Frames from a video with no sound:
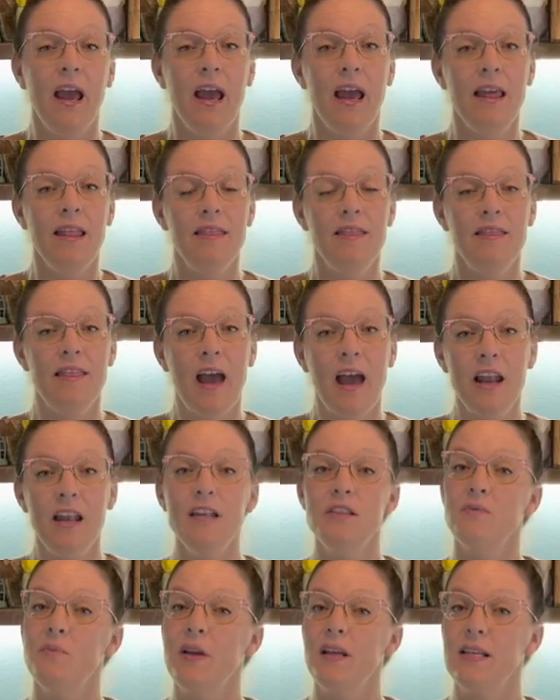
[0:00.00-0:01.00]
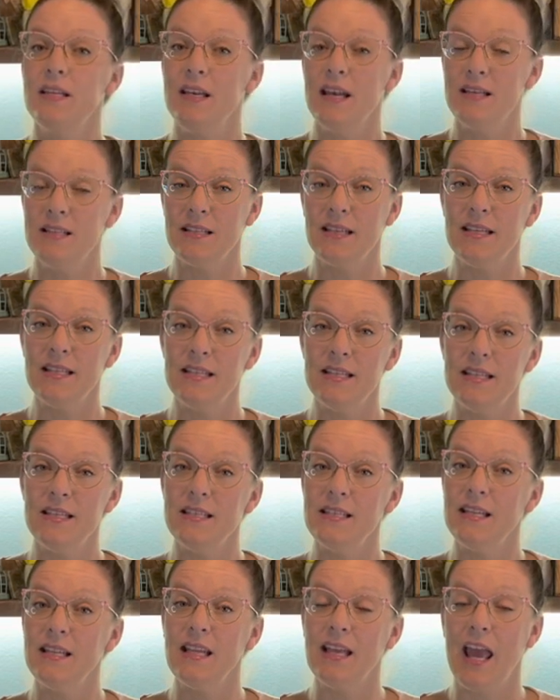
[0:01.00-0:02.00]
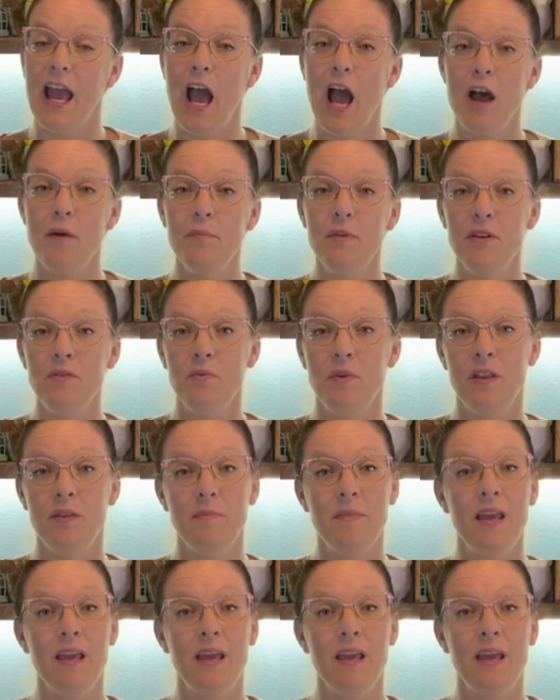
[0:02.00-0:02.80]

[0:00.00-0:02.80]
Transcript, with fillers: And that is what has consistently happened with